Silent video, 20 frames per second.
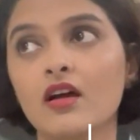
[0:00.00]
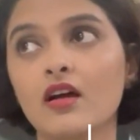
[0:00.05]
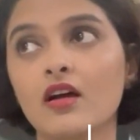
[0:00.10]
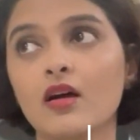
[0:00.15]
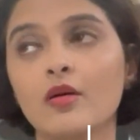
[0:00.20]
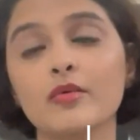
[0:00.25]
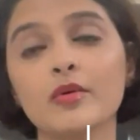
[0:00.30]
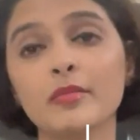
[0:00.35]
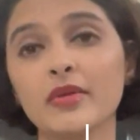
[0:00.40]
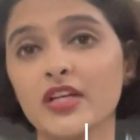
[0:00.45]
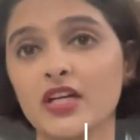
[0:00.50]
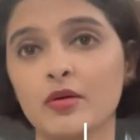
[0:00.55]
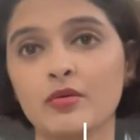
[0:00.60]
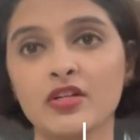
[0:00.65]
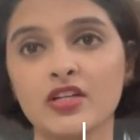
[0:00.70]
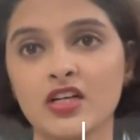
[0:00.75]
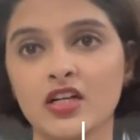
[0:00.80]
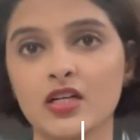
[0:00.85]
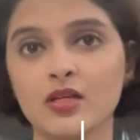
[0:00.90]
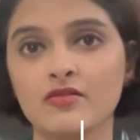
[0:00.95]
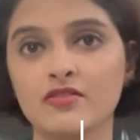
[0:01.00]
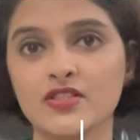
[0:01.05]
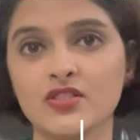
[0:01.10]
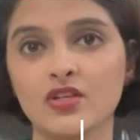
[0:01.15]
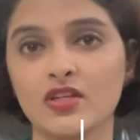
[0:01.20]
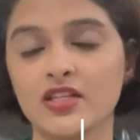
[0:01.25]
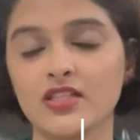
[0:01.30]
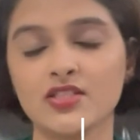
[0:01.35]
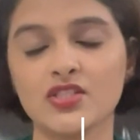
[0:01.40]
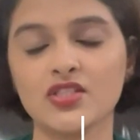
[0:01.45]
or maybe Raman Raghav is
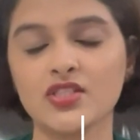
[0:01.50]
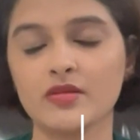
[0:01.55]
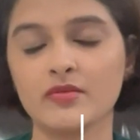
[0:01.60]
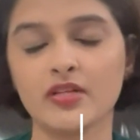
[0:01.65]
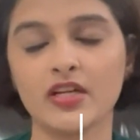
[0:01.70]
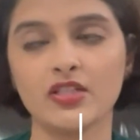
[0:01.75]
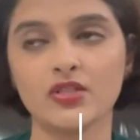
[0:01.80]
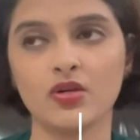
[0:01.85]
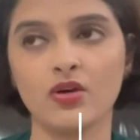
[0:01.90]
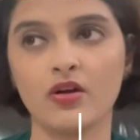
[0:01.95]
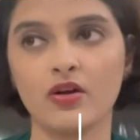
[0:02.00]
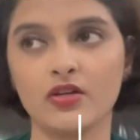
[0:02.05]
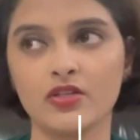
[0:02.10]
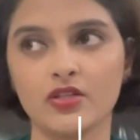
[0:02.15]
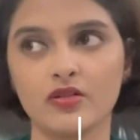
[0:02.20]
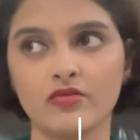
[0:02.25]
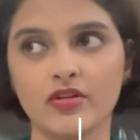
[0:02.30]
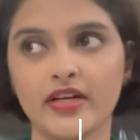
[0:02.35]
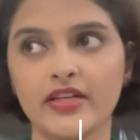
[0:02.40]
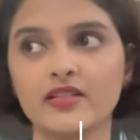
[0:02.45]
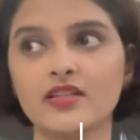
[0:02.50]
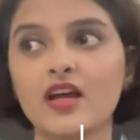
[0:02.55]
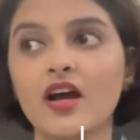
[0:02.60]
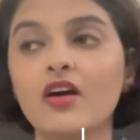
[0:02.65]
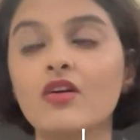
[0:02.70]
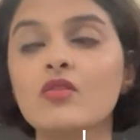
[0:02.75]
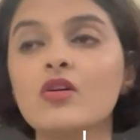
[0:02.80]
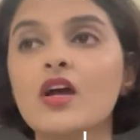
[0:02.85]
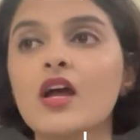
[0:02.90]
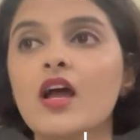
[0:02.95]
not, it's just something I thought of right
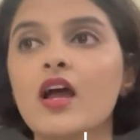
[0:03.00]
now,